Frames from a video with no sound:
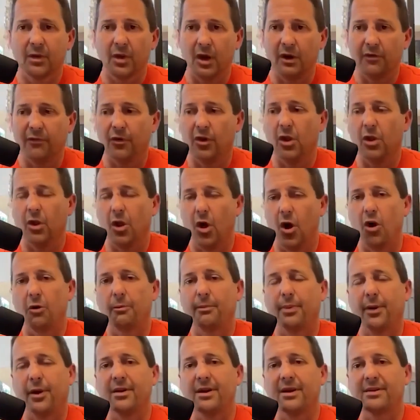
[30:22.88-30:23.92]
over a long
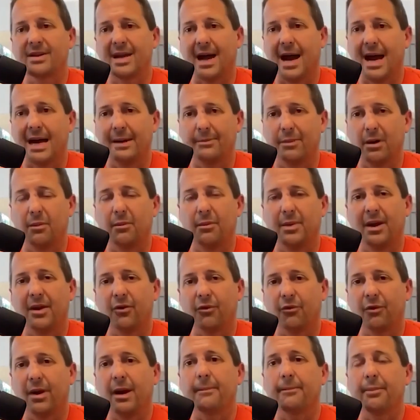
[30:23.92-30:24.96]
period of time, I'm going to be in a
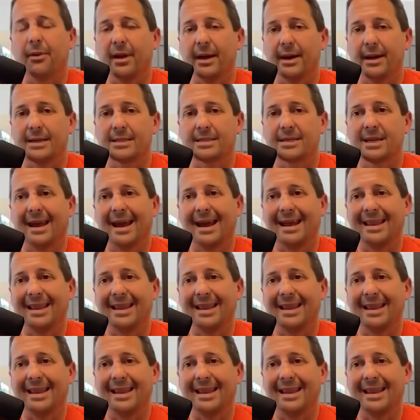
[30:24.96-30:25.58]
great place.